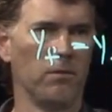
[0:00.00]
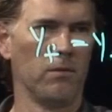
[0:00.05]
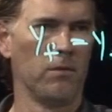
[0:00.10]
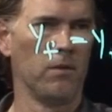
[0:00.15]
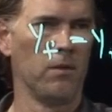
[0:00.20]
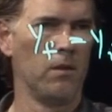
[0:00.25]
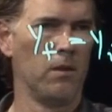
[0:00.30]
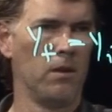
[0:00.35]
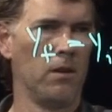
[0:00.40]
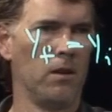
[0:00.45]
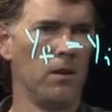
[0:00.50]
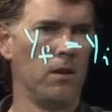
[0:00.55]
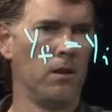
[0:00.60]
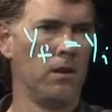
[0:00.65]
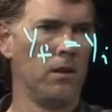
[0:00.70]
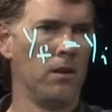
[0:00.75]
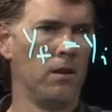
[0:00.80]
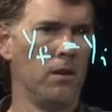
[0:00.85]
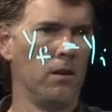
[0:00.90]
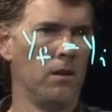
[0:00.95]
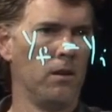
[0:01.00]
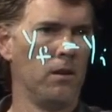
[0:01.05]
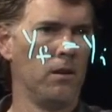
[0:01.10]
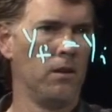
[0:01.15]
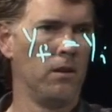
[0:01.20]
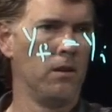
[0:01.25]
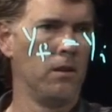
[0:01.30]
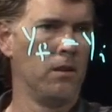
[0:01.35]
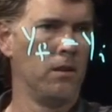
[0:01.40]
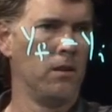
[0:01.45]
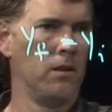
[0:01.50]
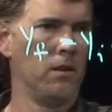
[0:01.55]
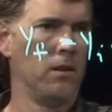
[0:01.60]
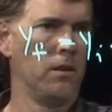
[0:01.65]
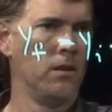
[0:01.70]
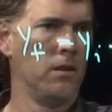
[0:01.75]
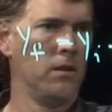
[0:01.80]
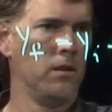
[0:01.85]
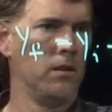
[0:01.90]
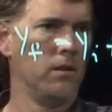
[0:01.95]

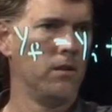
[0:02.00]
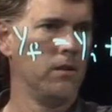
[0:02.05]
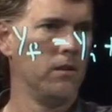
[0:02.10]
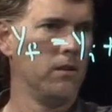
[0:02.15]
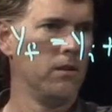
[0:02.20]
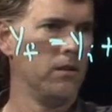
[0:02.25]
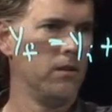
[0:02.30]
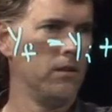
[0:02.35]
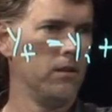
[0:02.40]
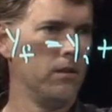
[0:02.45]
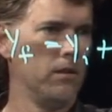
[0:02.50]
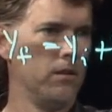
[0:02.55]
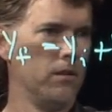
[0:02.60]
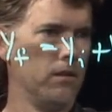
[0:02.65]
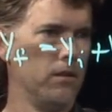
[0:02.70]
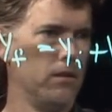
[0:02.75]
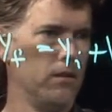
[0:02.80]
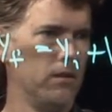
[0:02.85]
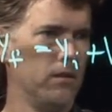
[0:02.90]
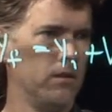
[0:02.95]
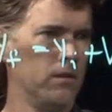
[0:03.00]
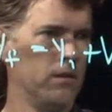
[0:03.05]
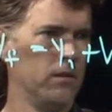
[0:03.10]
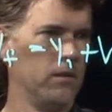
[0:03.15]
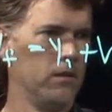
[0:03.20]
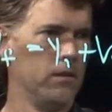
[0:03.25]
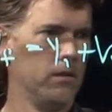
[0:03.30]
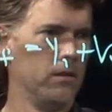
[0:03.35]
Nobody speaks.